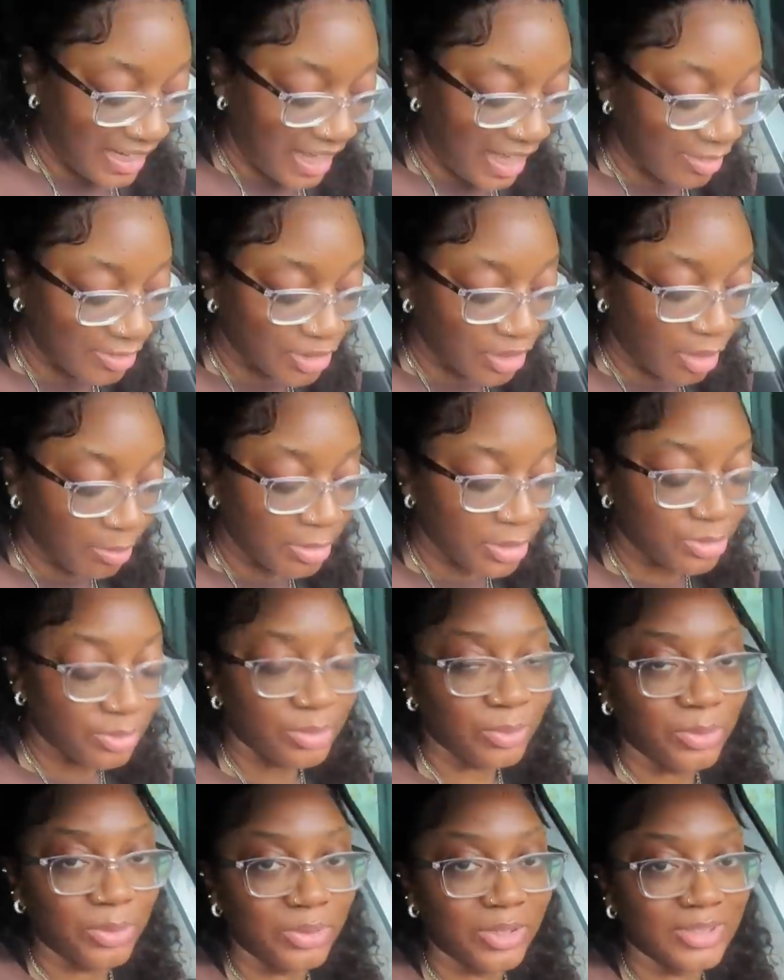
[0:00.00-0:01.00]
I have Starbucks
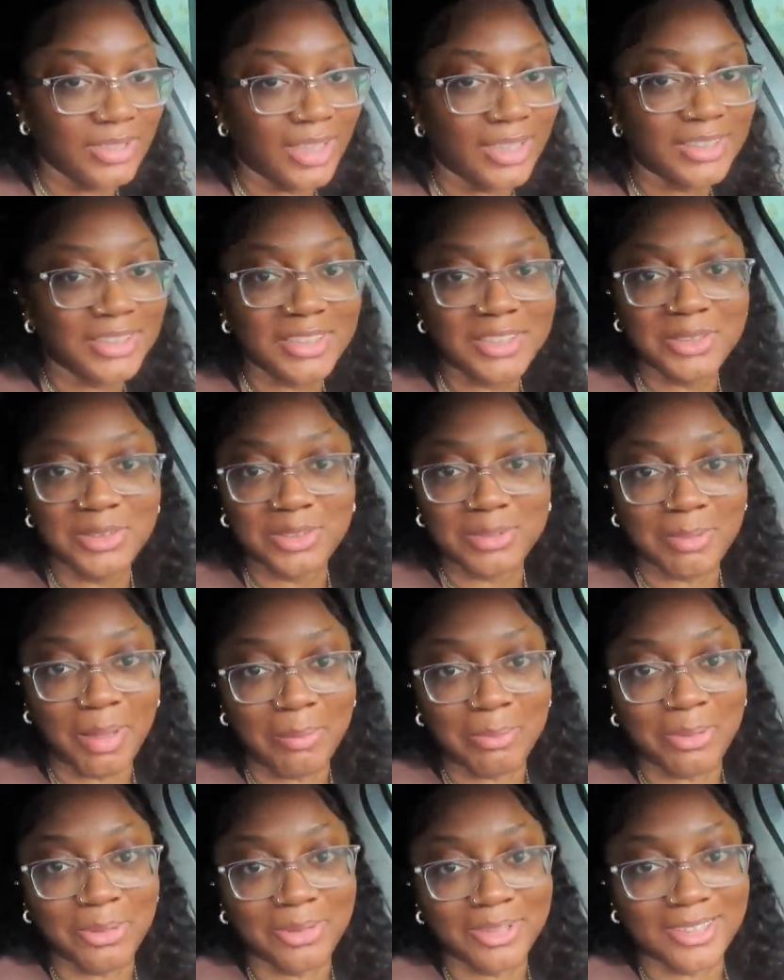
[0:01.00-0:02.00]
rewards. I should've used
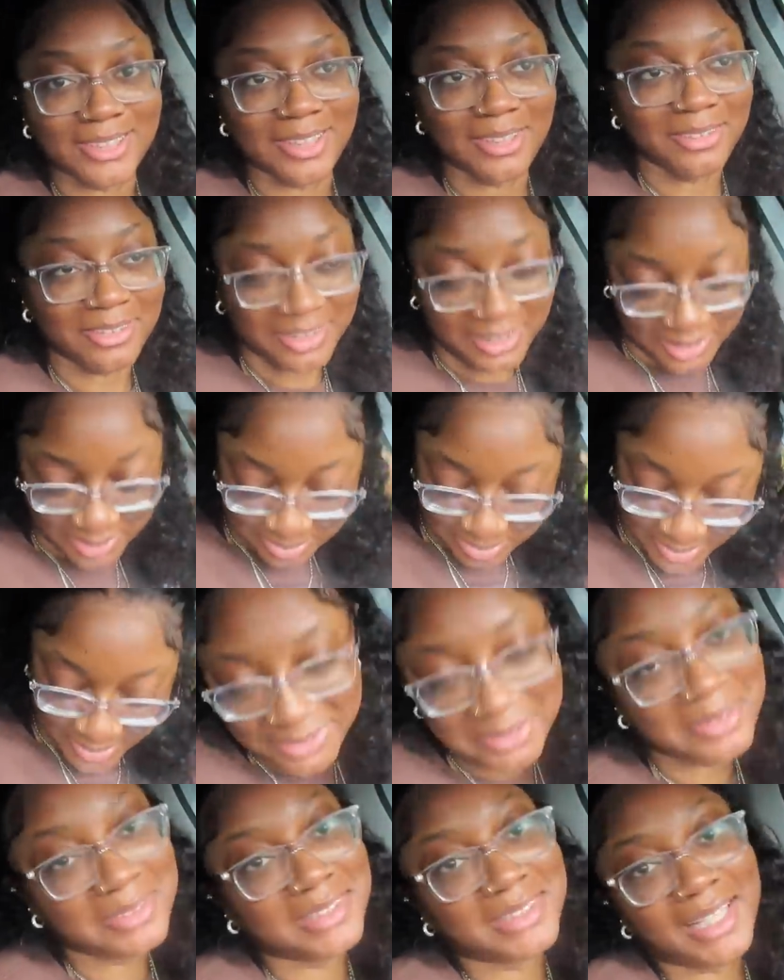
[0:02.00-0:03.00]
my points low-key. But
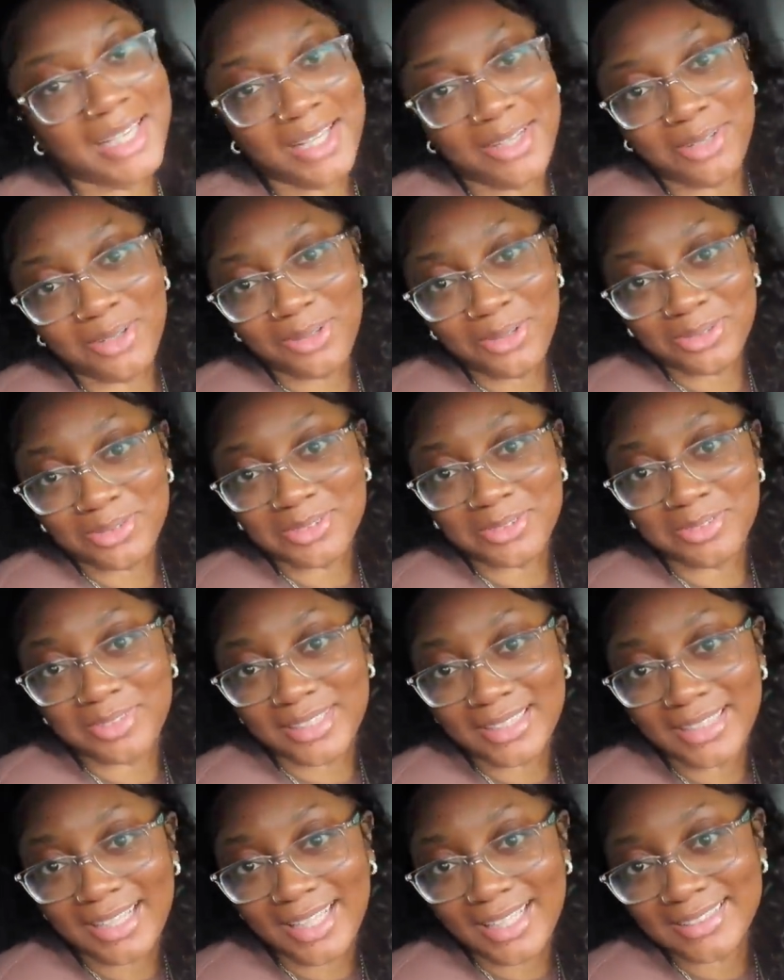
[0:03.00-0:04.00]
I'm gonna save those for
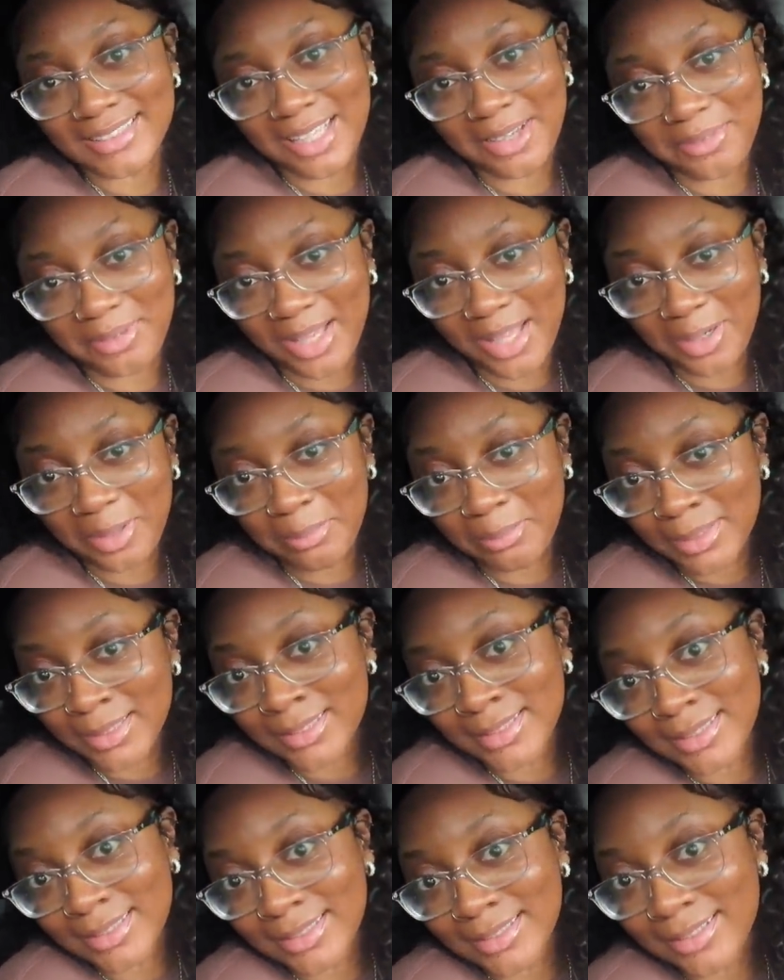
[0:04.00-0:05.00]
the days I don't got no
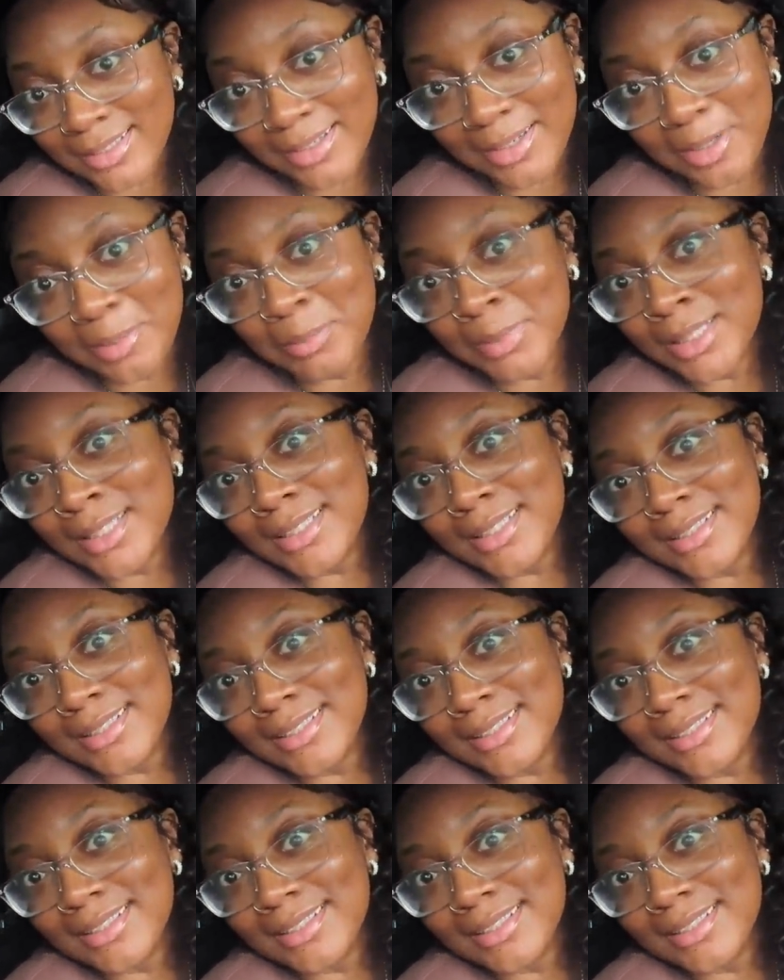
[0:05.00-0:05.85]
money. No money.